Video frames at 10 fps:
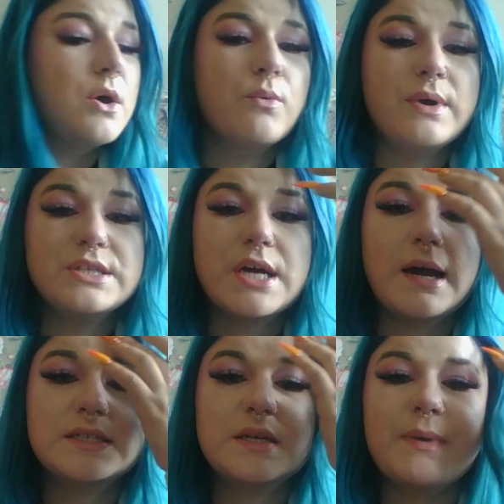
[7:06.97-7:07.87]
We
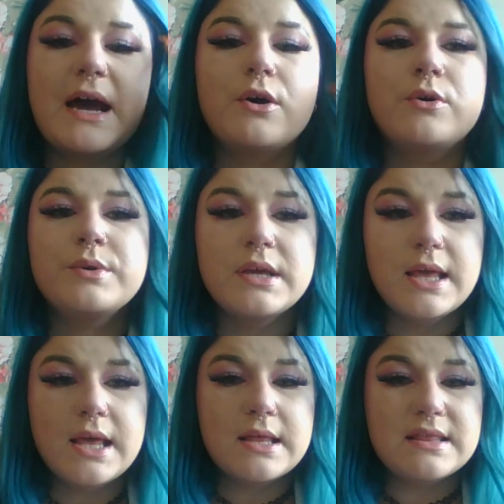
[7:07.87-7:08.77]
talked about
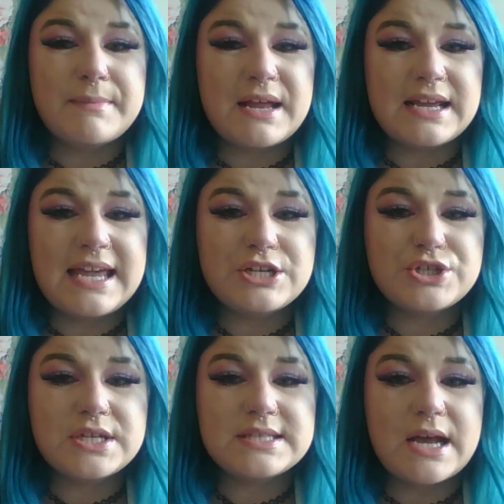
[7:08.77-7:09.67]
the
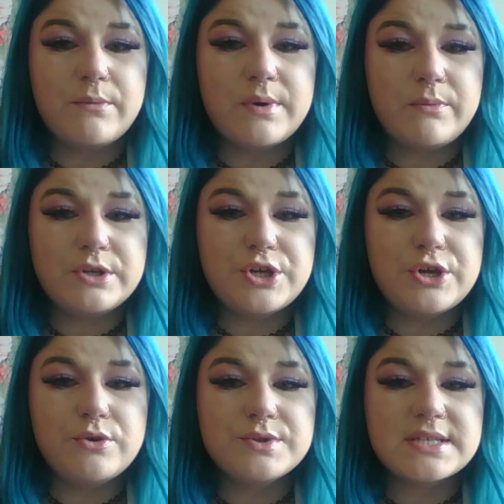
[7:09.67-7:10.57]
medications that we would
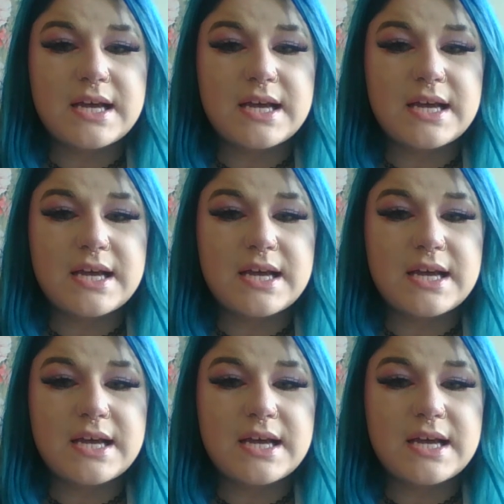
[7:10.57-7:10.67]
use,